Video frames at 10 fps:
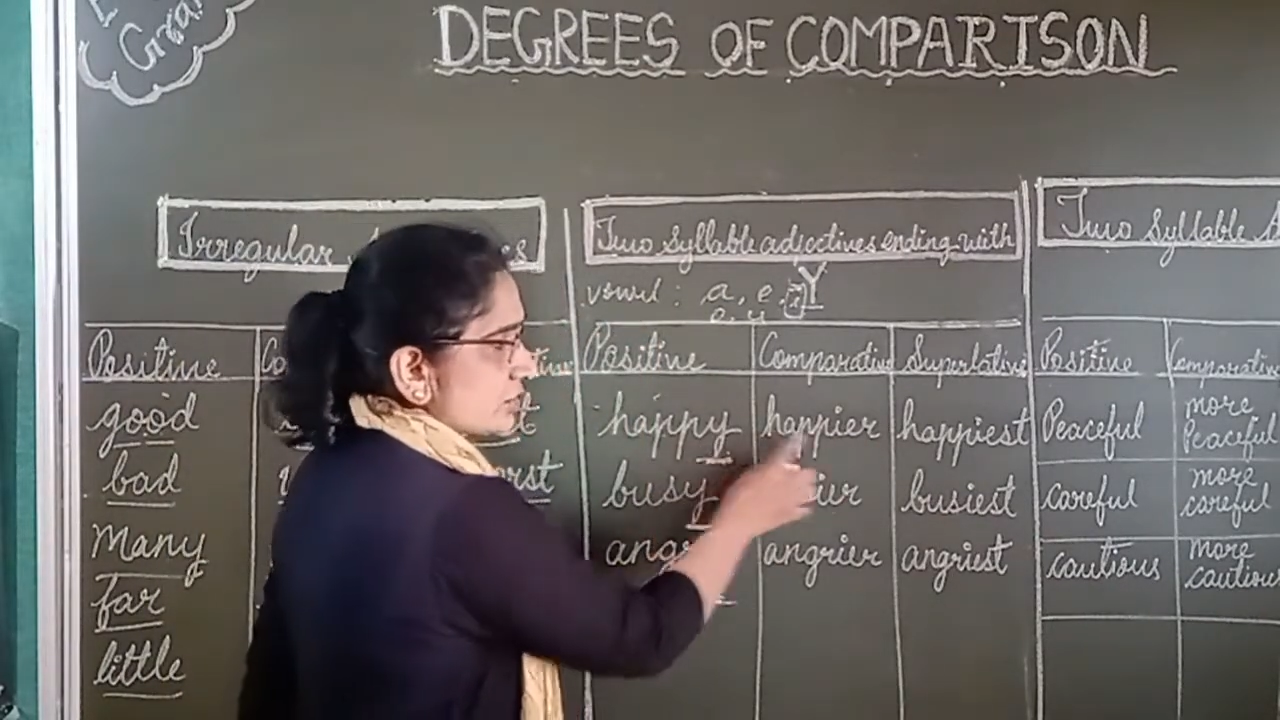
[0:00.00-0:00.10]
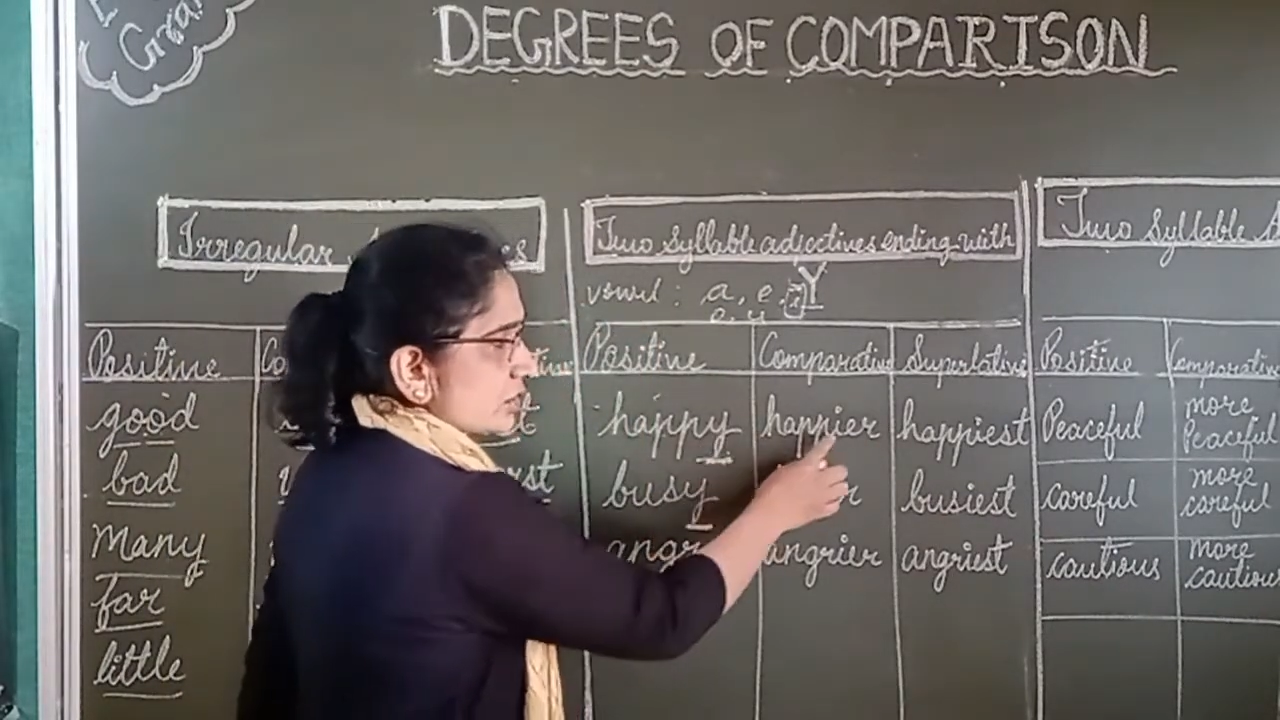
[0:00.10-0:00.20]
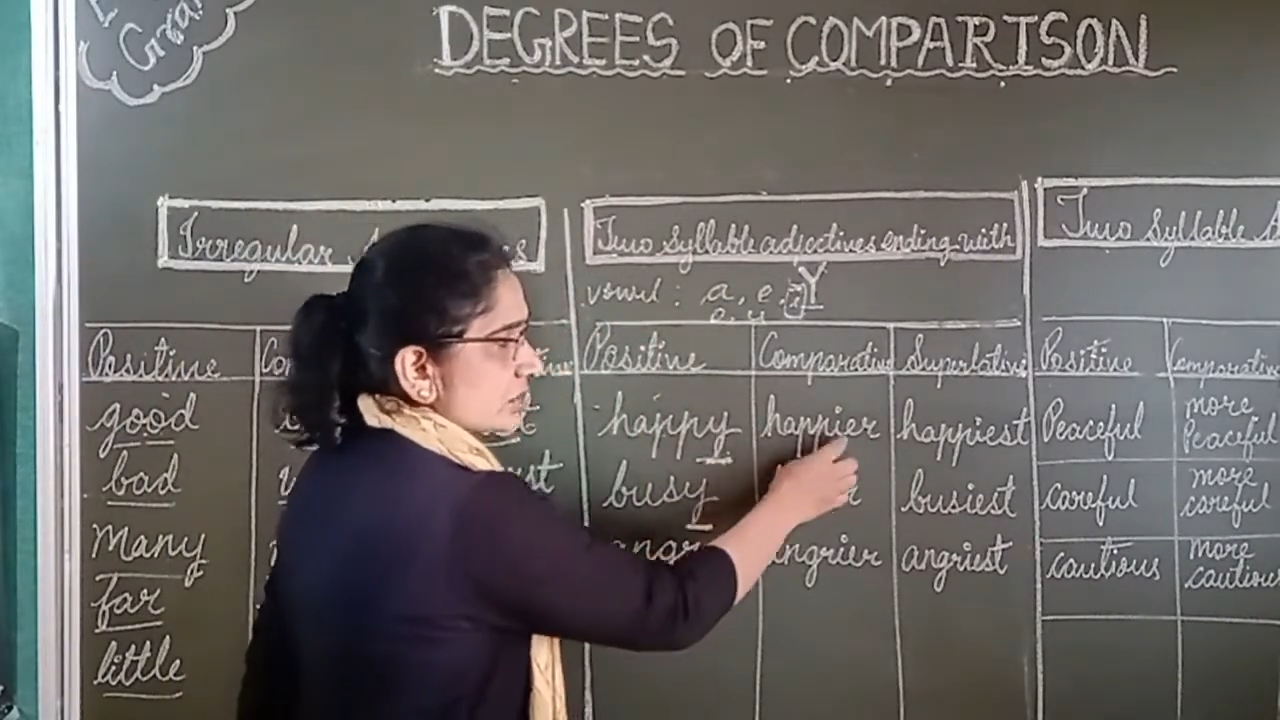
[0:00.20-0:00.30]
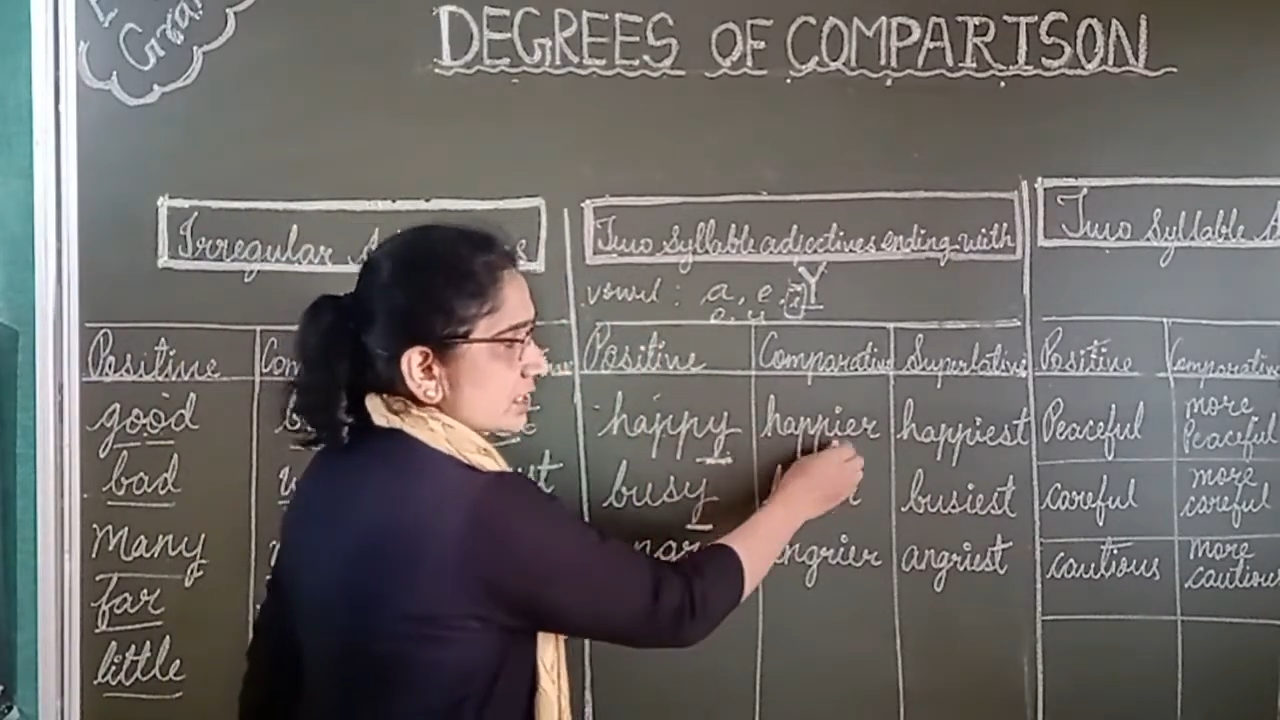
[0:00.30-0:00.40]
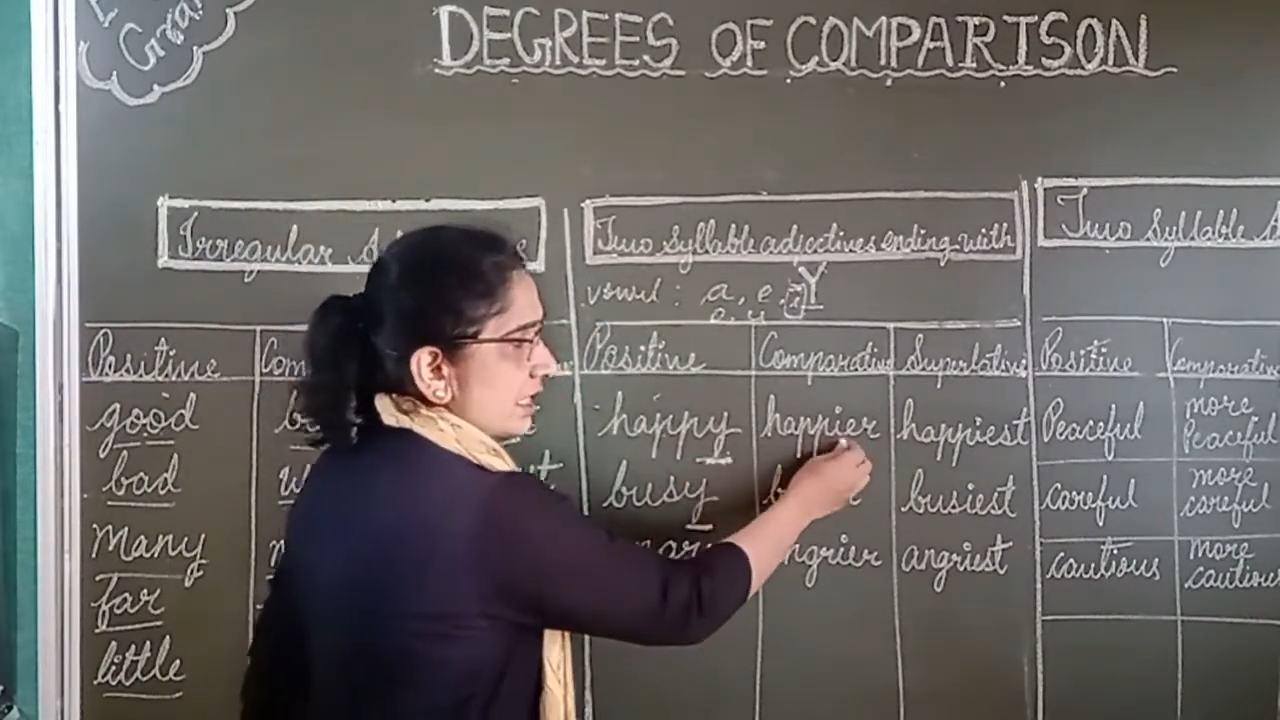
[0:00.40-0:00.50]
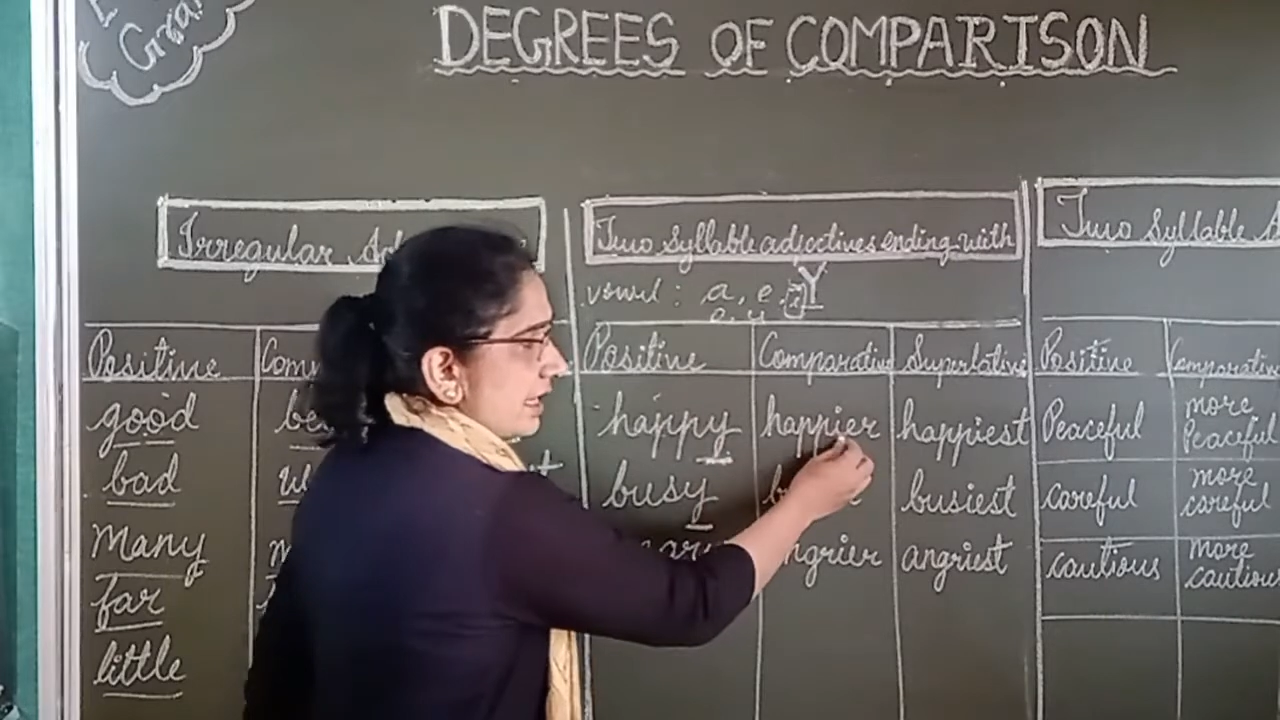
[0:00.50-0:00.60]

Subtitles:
changing